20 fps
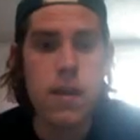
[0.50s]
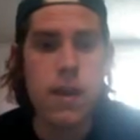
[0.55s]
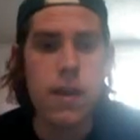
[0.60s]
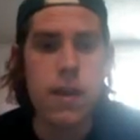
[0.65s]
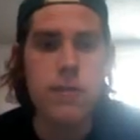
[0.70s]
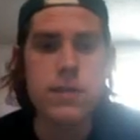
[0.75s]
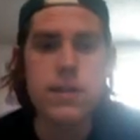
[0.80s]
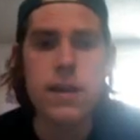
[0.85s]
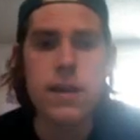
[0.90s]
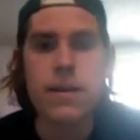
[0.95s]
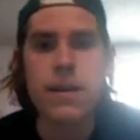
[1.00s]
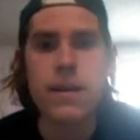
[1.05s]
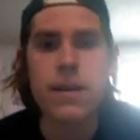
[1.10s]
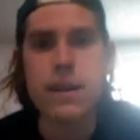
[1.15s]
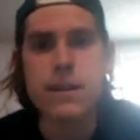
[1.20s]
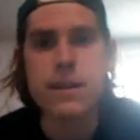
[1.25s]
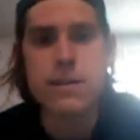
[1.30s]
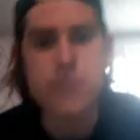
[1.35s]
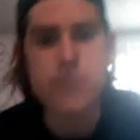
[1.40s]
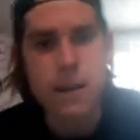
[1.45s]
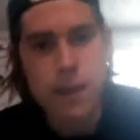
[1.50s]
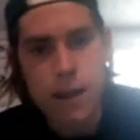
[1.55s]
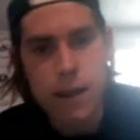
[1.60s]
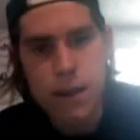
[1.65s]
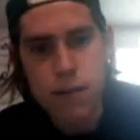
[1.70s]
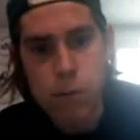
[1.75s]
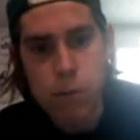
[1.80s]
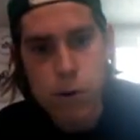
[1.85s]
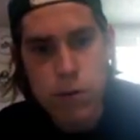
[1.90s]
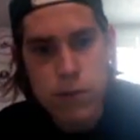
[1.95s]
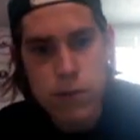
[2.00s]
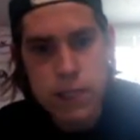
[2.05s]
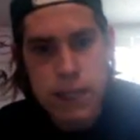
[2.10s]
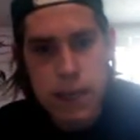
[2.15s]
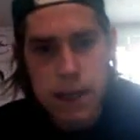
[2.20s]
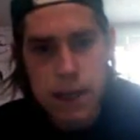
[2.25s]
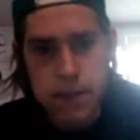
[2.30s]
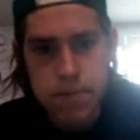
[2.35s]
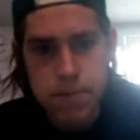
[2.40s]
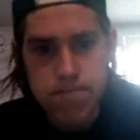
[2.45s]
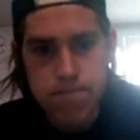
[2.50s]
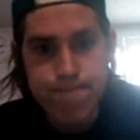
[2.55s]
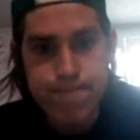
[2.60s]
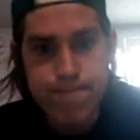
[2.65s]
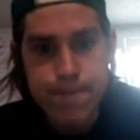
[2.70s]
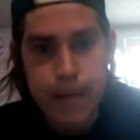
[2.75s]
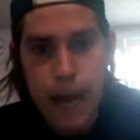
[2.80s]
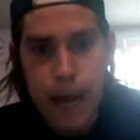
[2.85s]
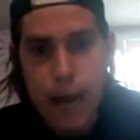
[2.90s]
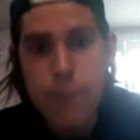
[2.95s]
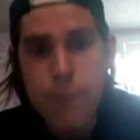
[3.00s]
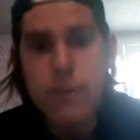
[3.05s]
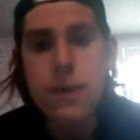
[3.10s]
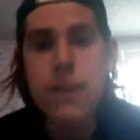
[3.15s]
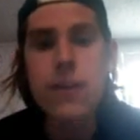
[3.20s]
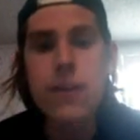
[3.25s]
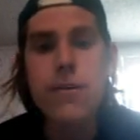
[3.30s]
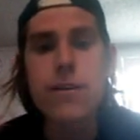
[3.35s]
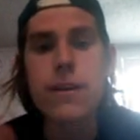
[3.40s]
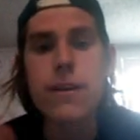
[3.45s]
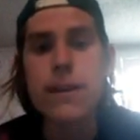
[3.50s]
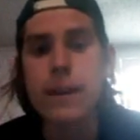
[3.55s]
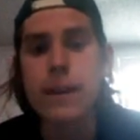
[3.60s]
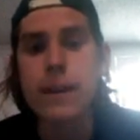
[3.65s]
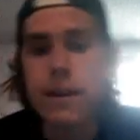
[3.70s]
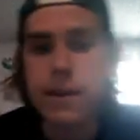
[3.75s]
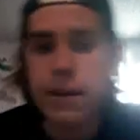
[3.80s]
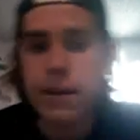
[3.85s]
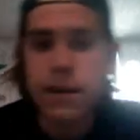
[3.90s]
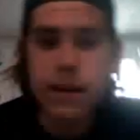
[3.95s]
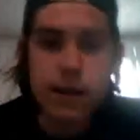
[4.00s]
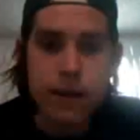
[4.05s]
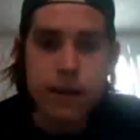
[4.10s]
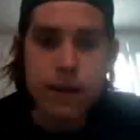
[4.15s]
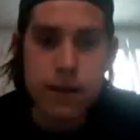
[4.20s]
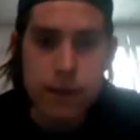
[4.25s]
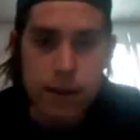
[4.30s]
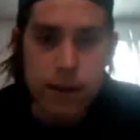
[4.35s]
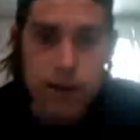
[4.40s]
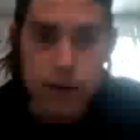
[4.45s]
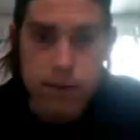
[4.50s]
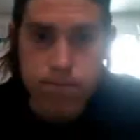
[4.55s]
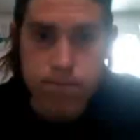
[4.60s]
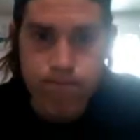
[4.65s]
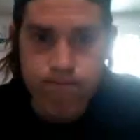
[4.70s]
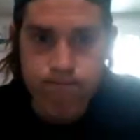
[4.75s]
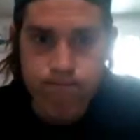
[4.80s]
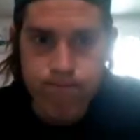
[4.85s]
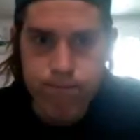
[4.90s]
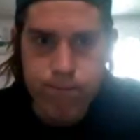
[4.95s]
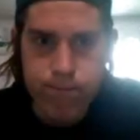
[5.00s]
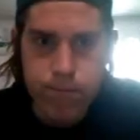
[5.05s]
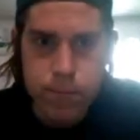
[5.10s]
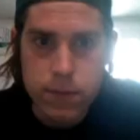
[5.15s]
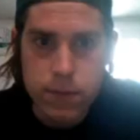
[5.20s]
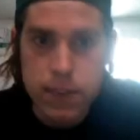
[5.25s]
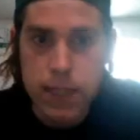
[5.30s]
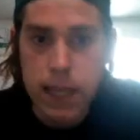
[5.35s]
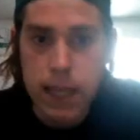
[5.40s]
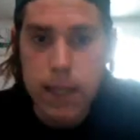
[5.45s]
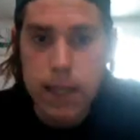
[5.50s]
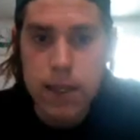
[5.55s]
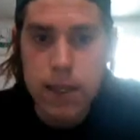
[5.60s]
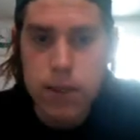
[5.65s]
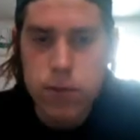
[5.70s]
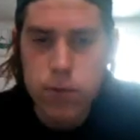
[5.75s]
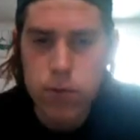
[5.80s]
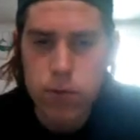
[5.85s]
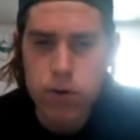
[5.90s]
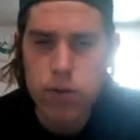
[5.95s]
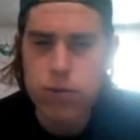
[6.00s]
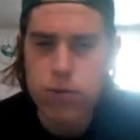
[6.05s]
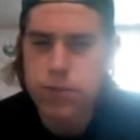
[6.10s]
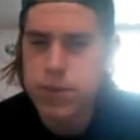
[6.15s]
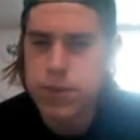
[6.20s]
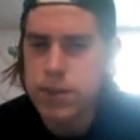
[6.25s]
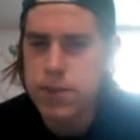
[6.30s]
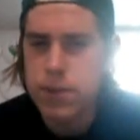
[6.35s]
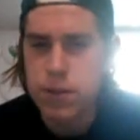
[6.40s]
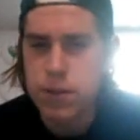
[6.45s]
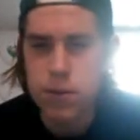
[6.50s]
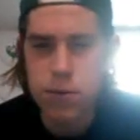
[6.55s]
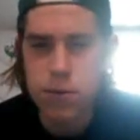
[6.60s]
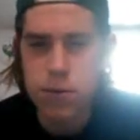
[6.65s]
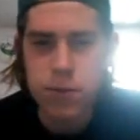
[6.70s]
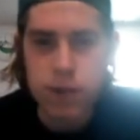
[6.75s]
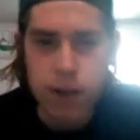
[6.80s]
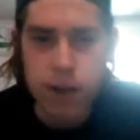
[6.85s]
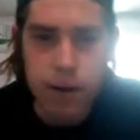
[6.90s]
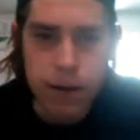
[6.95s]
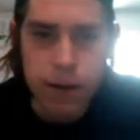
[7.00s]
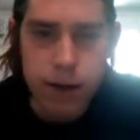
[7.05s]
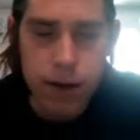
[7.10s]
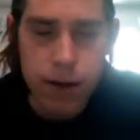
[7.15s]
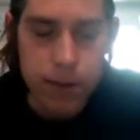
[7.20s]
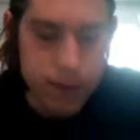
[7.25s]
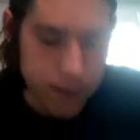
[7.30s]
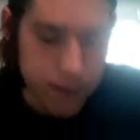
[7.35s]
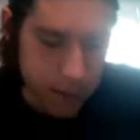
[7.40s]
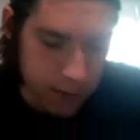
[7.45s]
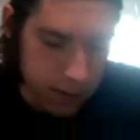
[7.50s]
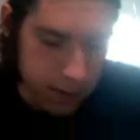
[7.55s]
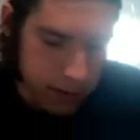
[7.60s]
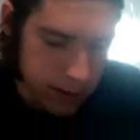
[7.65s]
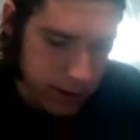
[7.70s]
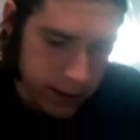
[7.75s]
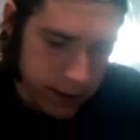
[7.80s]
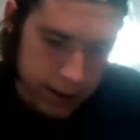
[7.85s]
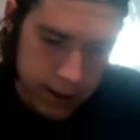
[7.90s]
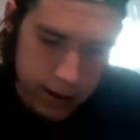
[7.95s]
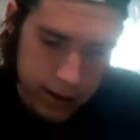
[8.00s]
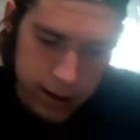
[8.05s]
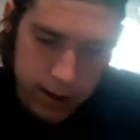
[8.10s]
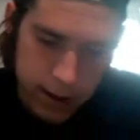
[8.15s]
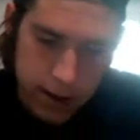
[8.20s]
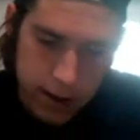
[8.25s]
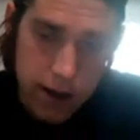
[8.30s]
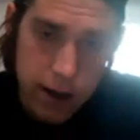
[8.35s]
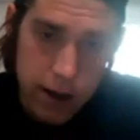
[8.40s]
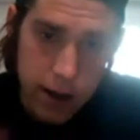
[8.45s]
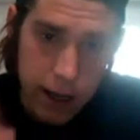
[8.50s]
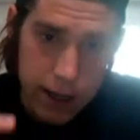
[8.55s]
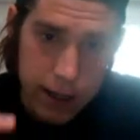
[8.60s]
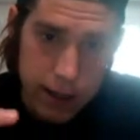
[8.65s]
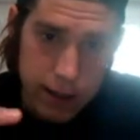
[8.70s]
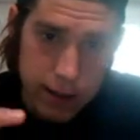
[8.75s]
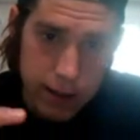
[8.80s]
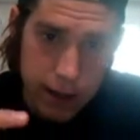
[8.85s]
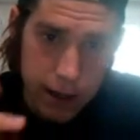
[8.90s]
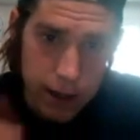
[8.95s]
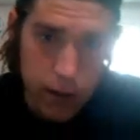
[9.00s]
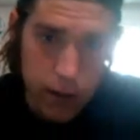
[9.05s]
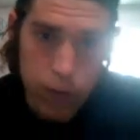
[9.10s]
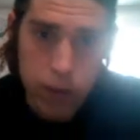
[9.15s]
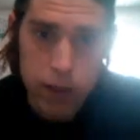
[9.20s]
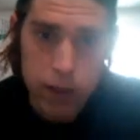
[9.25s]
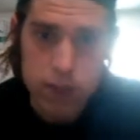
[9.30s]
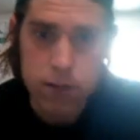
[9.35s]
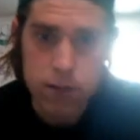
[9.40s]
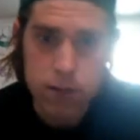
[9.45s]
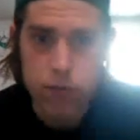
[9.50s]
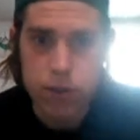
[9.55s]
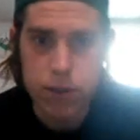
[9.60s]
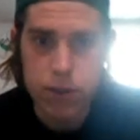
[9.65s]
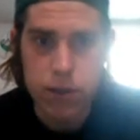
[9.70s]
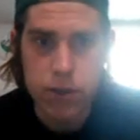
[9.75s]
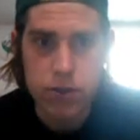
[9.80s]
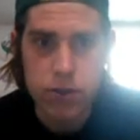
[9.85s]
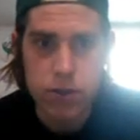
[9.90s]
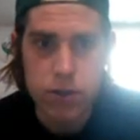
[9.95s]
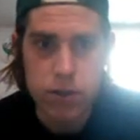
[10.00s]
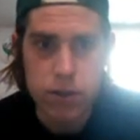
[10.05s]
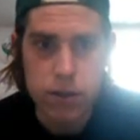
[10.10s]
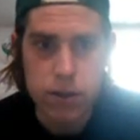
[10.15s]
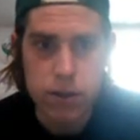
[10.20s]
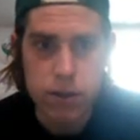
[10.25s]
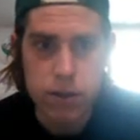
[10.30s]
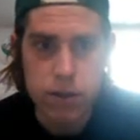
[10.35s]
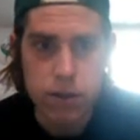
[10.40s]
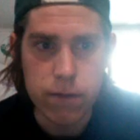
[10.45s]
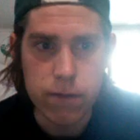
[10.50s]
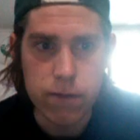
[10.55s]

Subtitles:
What's up, guys? Well, it's that time of year again, and Deadliest Warrior Season 2 is coming up, so I just thought I'll make some predictions of